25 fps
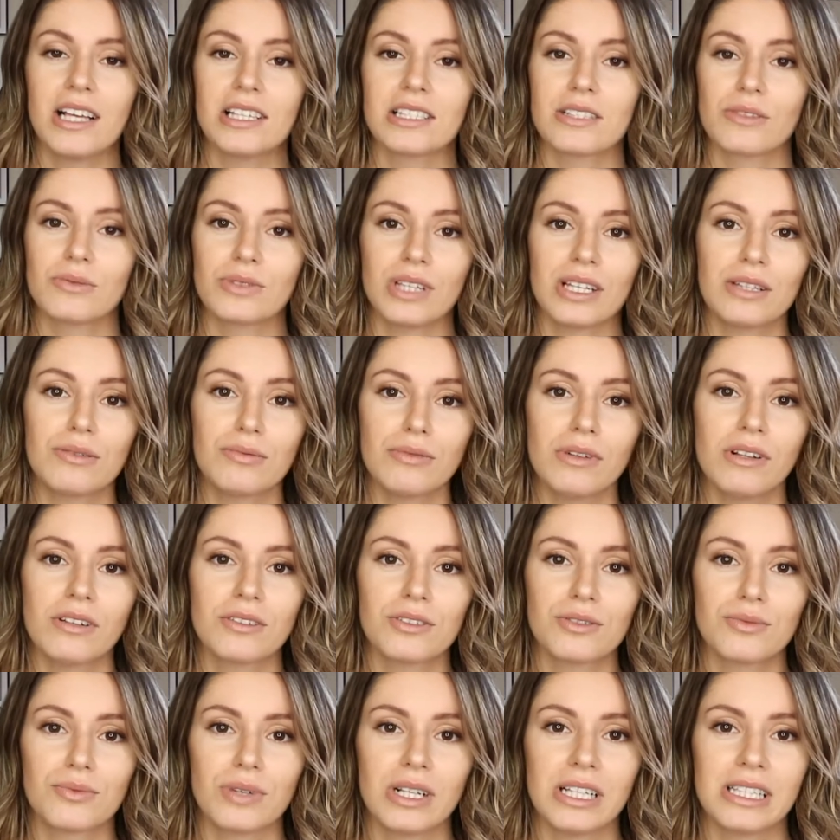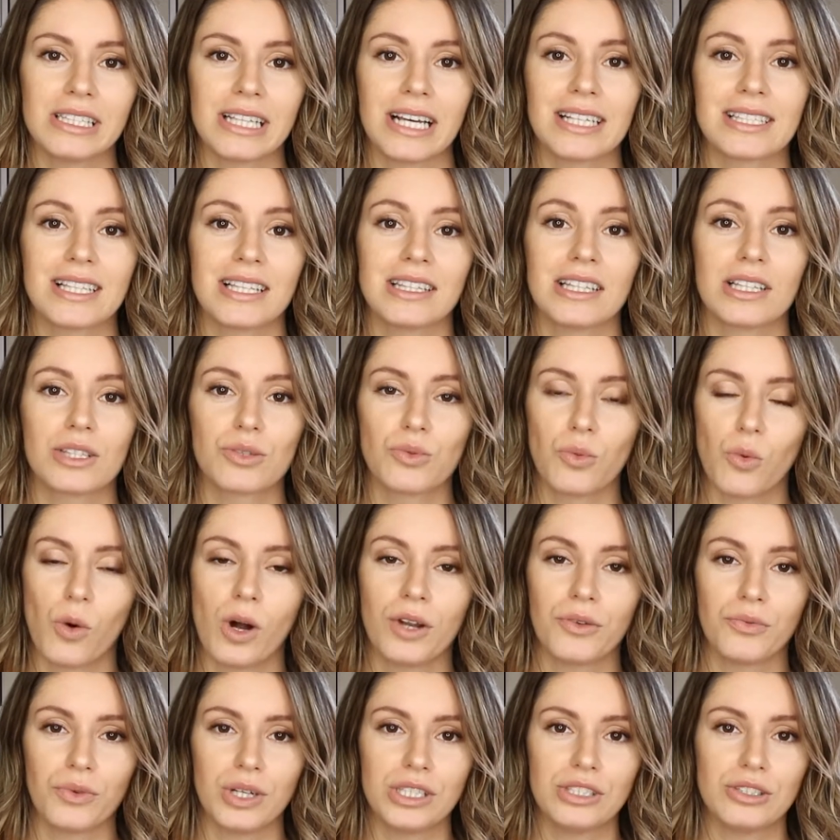So that looks really nice, and that's
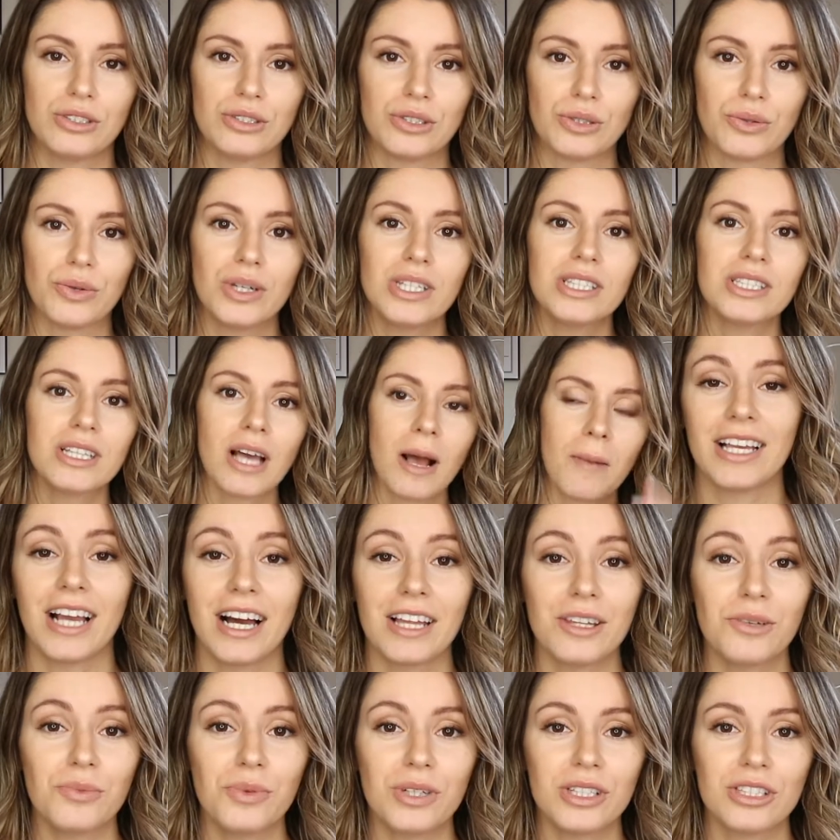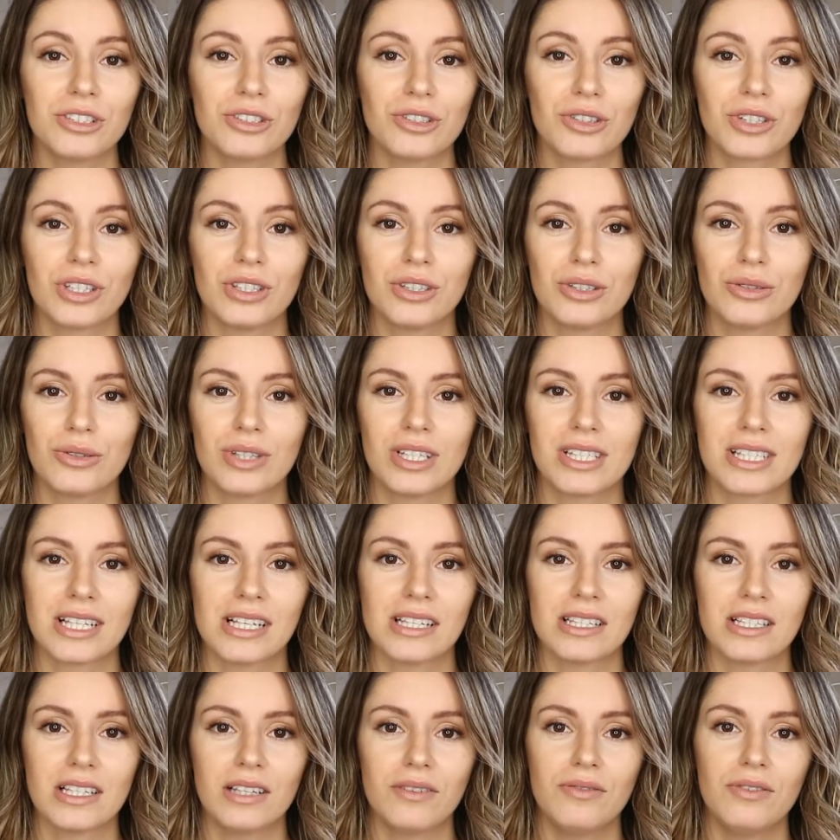one way to do it. The other way that you can do this
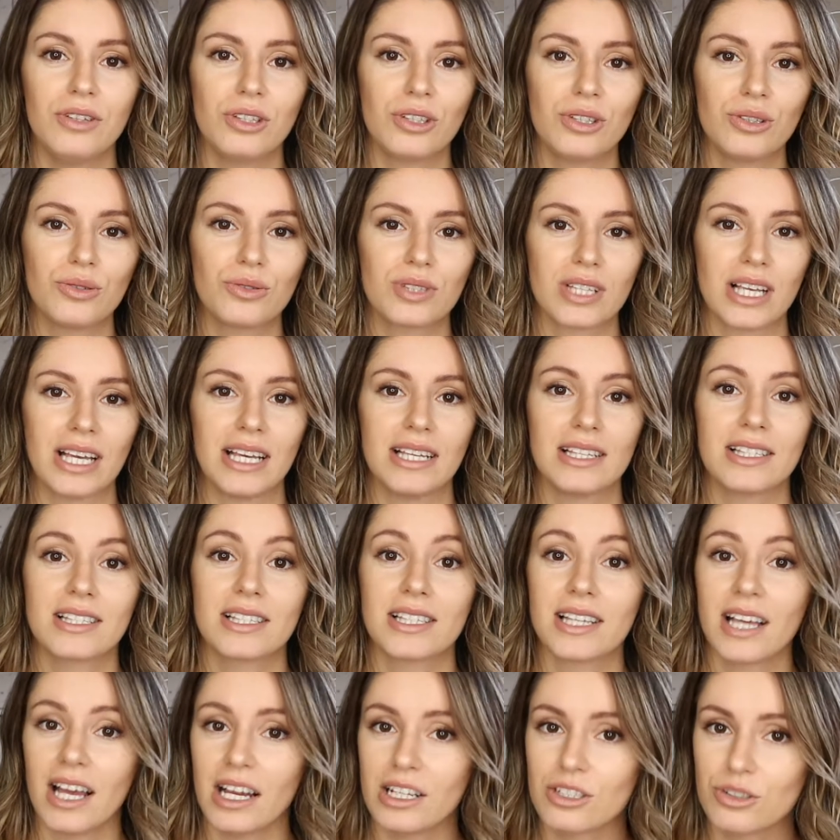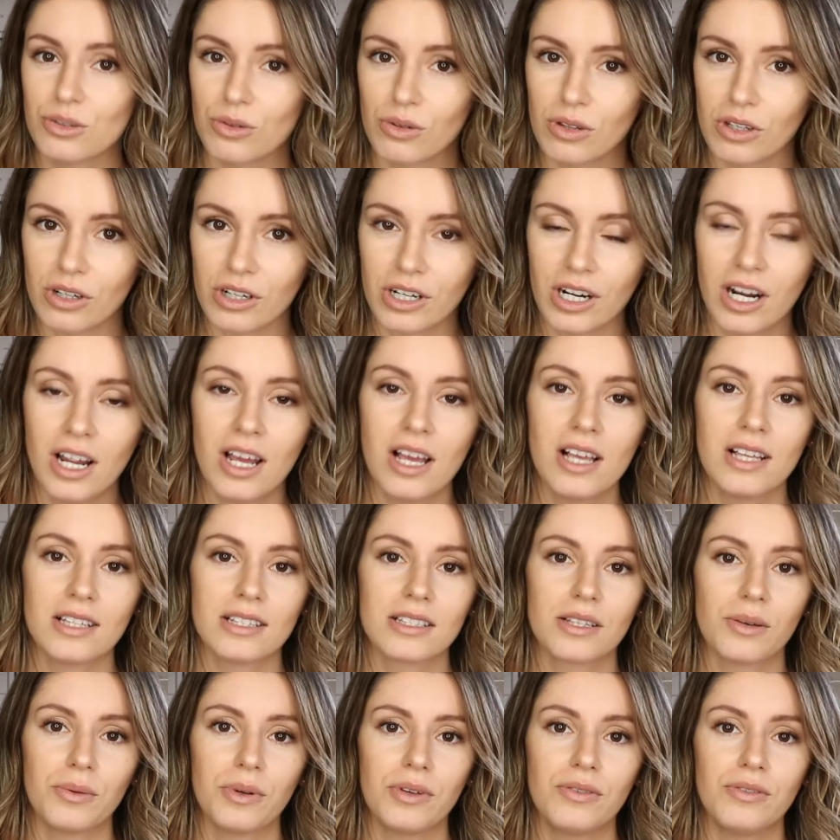is if you use a scheduler.
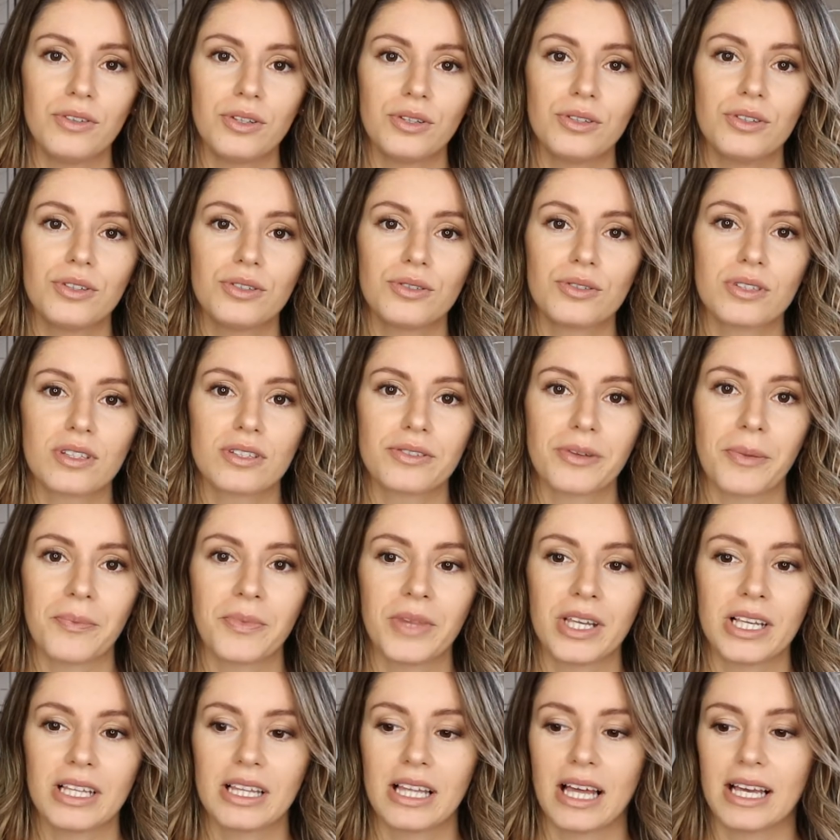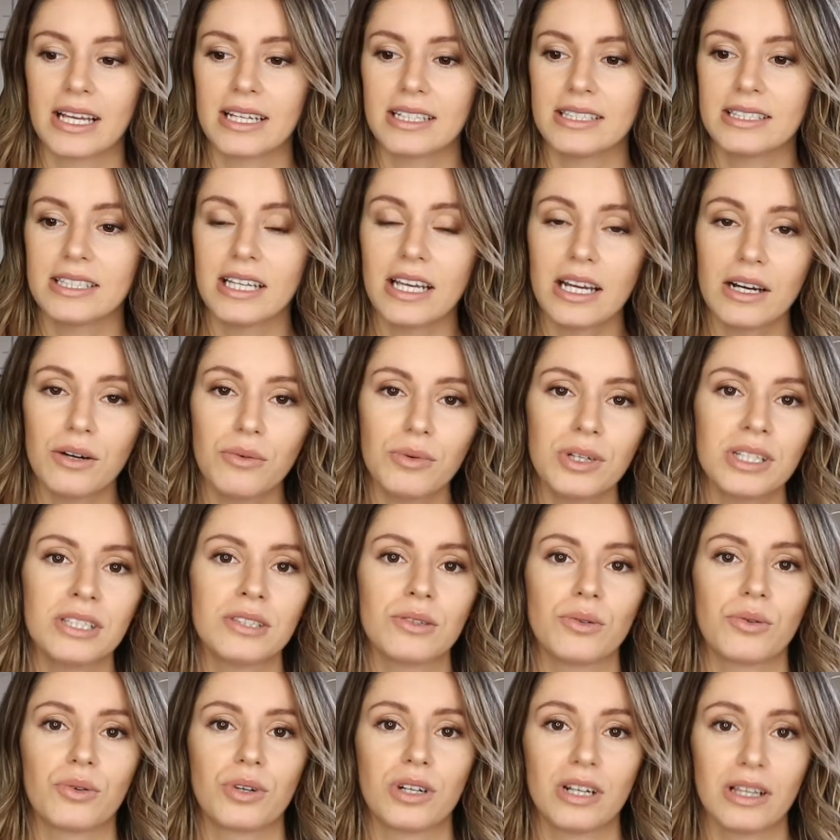So if you use something like
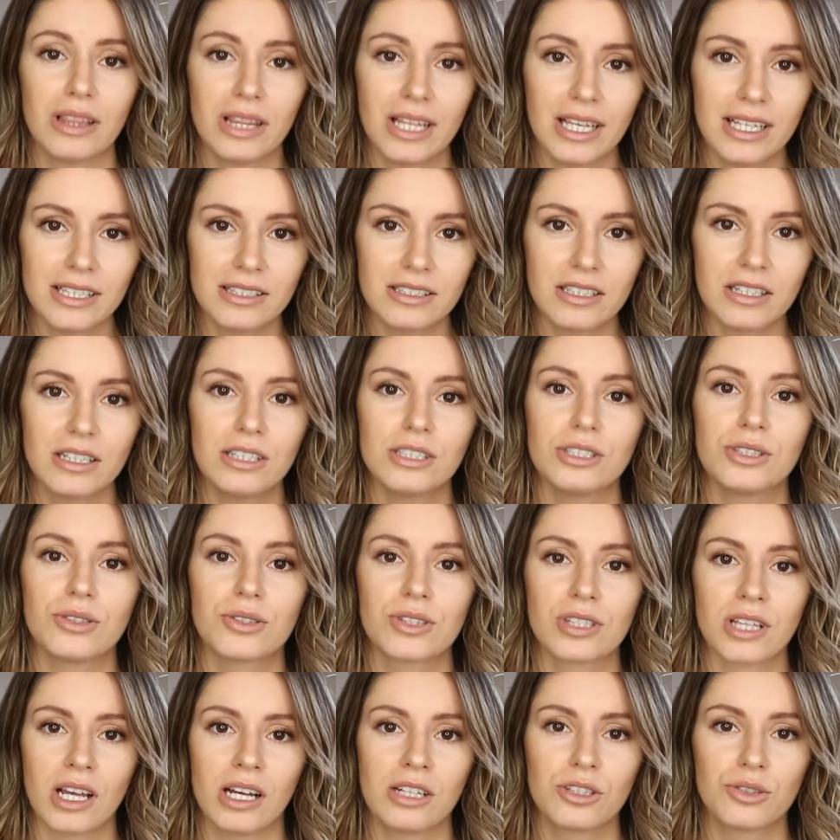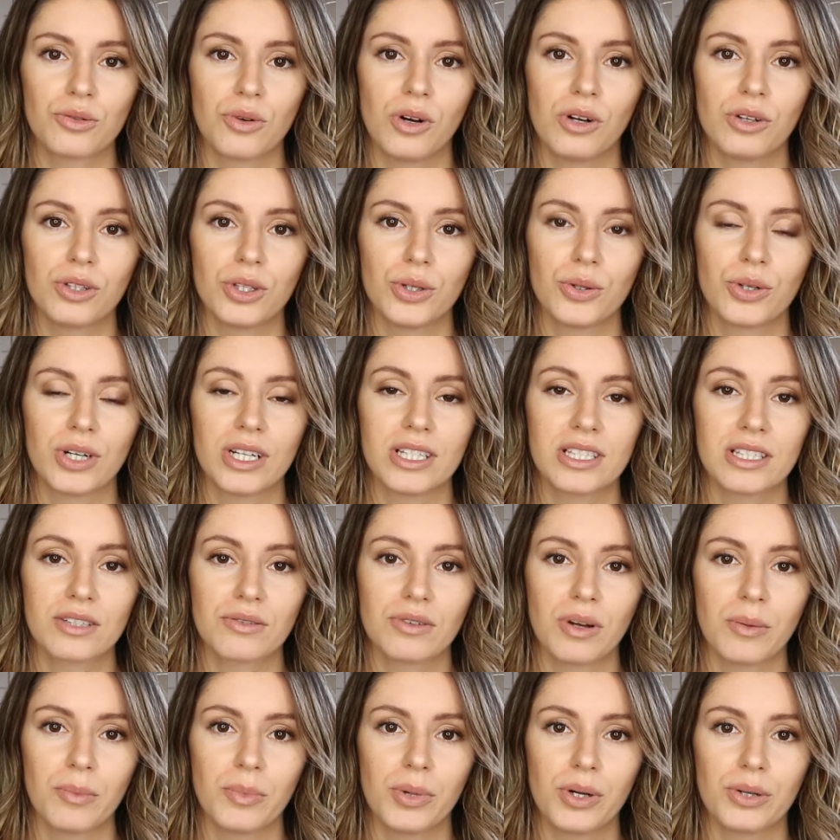Tailwind or Later to schedule your
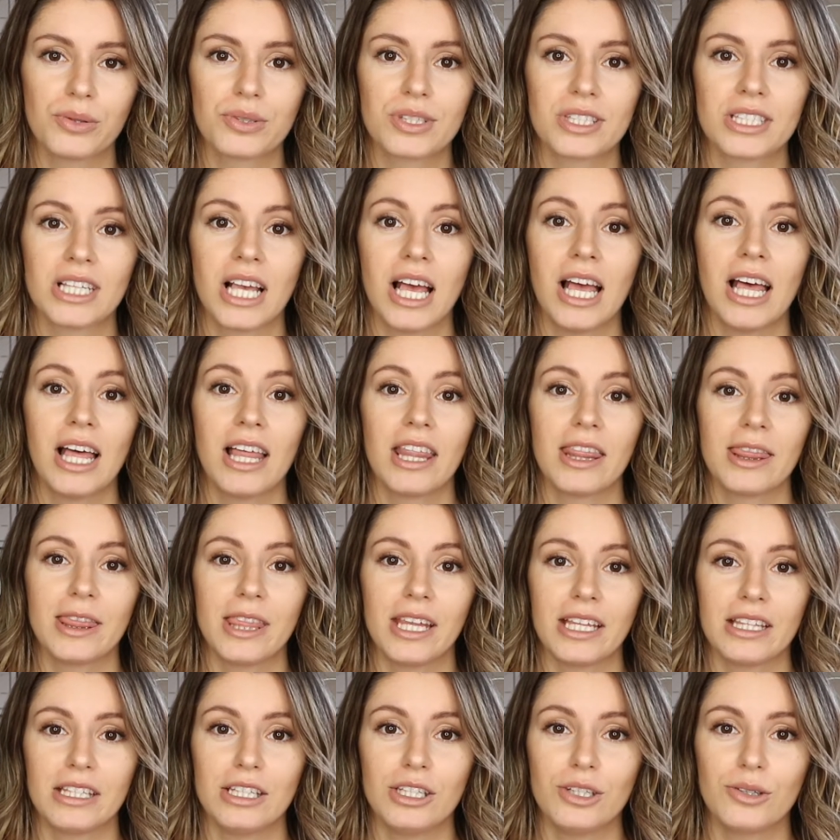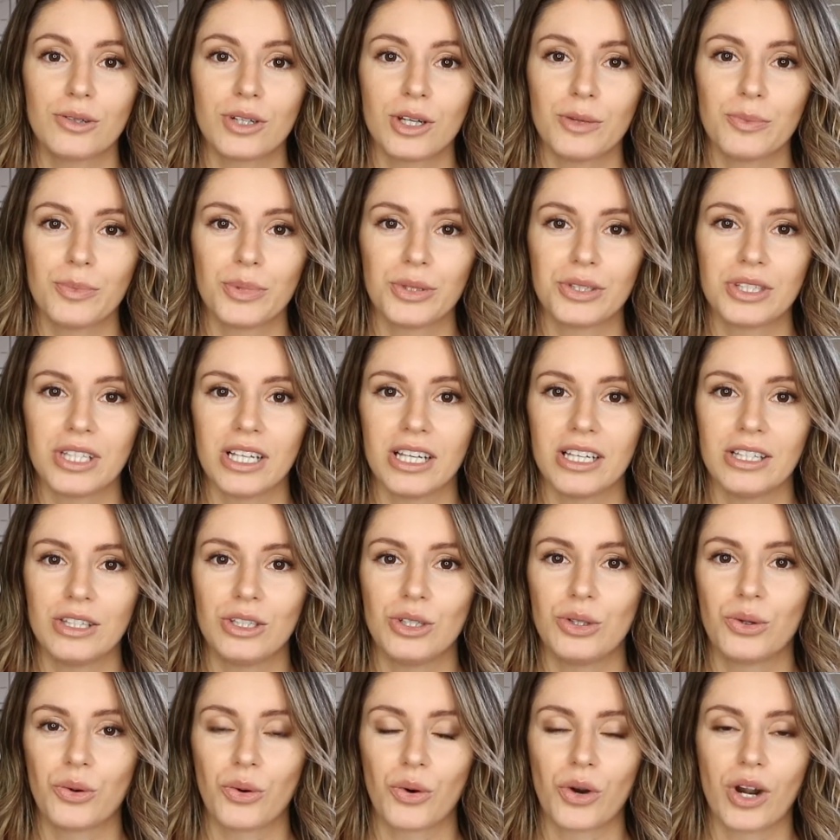Instagram posts, then you can put in
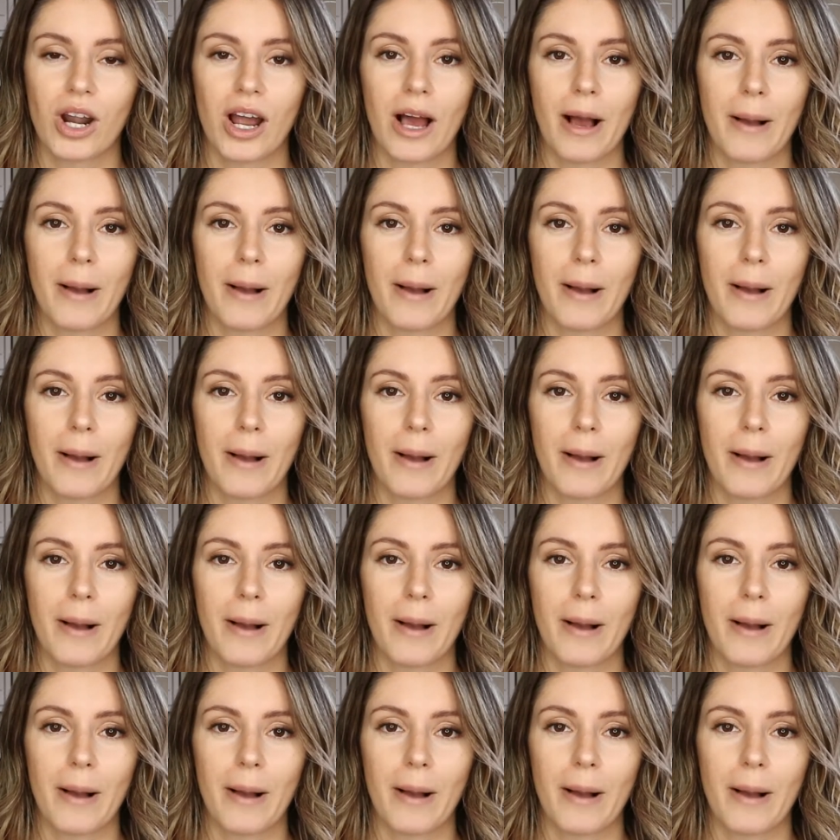your